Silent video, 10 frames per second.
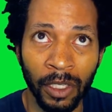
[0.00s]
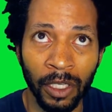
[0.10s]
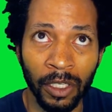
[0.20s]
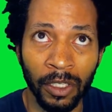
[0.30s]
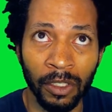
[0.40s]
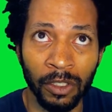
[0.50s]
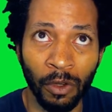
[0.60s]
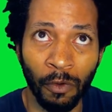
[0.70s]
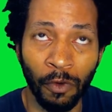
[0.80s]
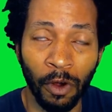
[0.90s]
So
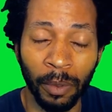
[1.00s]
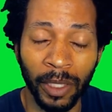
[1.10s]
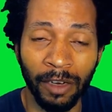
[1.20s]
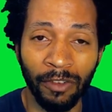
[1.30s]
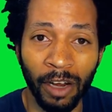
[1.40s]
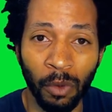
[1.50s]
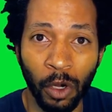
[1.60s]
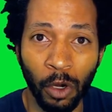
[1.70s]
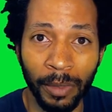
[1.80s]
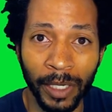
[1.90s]
far, playing around with
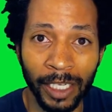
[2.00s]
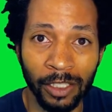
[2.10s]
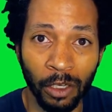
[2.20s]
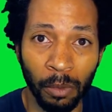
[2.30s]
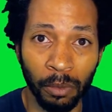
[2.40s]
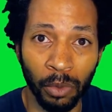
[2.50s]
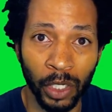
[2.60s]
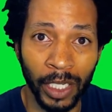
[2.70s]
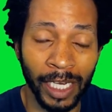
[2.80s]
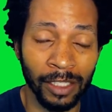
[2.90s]
OBS, the Open
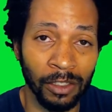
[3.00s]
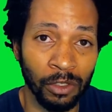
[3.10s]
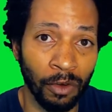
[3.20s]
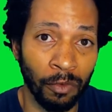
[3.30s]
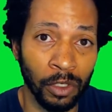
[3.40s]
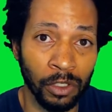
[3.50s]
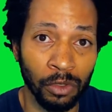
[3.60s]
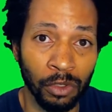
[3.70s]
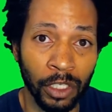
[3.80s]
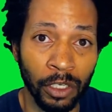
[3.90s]
Broadcasting Software
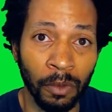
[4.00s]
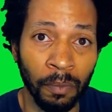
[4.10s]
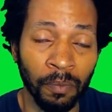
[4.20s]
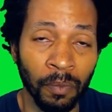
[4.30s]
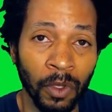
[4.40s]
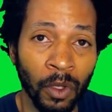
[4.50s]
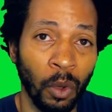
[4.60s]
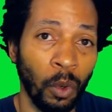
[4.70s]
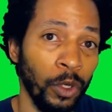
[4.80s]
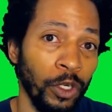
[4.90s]
Studio,
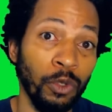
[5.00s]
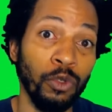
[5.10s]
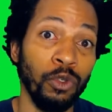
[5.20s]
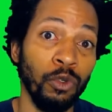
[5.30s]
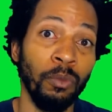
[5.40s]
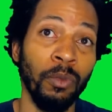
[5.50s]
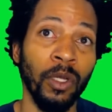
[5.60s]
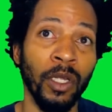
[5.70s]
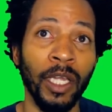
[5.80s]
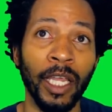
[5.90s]
on YouTube,
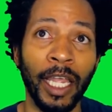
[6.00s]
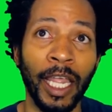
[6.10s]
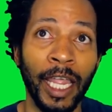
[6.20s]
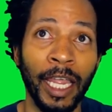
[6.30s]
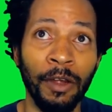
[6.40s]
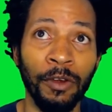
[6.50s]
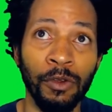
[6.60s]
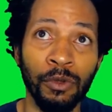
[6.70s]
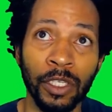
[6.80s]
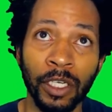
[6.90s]
and
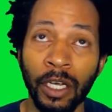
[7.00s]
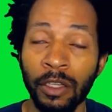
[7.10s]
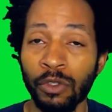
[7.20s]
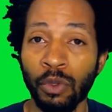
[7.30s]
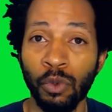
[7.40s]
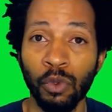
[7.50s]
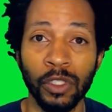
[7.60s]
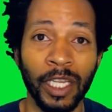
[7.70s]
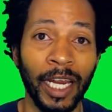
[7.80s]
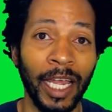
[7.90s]
using other tools that
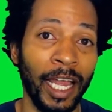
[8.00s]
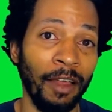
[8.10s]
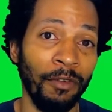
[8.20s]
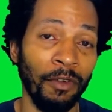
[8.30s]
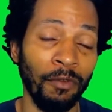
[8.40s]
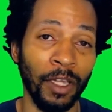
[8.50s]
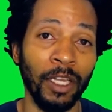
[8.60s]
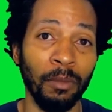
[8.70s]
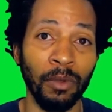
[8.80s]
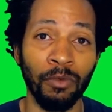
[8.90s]
I have
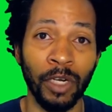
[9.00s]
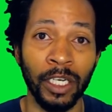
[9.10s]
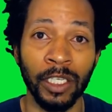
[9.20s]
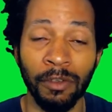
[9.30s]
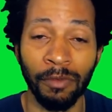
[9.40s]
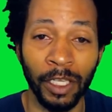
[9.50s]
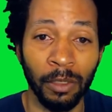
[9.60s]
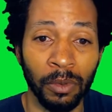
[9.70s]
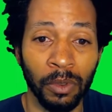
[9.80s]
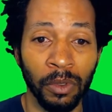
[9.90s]
available, readily
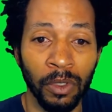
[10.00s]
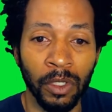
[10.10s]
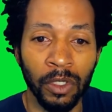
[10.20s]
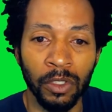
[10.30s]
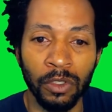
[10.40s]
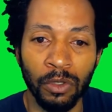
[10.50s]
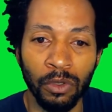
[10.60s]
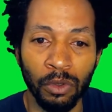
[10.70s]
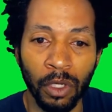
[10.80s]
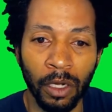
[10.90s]
available to
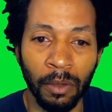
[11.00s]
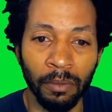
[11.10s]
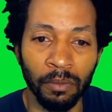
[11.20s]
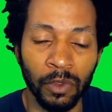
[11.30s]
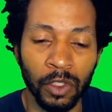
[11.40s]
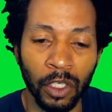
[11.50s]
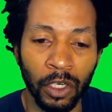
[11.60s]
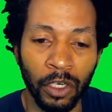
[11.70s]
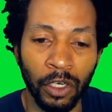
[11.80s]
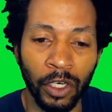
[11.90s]

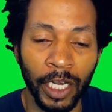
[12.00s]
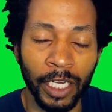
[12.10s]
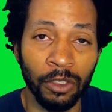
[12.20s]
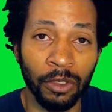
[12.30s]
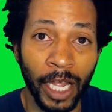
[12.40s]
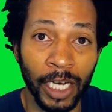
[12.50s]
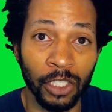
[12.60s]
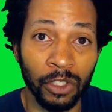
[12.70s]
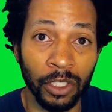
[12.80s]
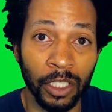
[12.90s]
learn and to
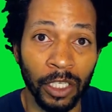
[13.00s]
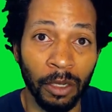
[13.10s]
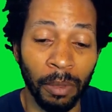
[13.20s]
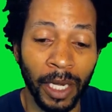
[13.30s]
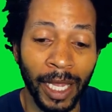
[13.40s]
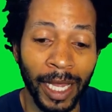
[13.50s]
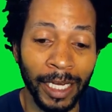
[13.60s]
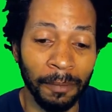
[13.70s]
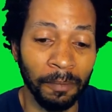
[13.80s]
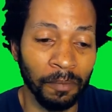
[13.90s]
actually apply
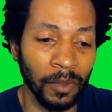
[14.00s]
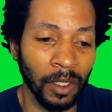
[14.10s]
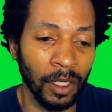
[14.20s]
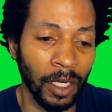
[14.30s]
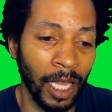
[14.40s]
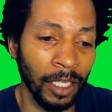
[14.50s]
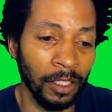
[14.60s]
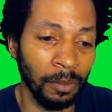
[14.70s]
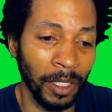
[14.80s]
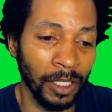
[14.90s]
knowledge
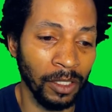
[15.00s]
base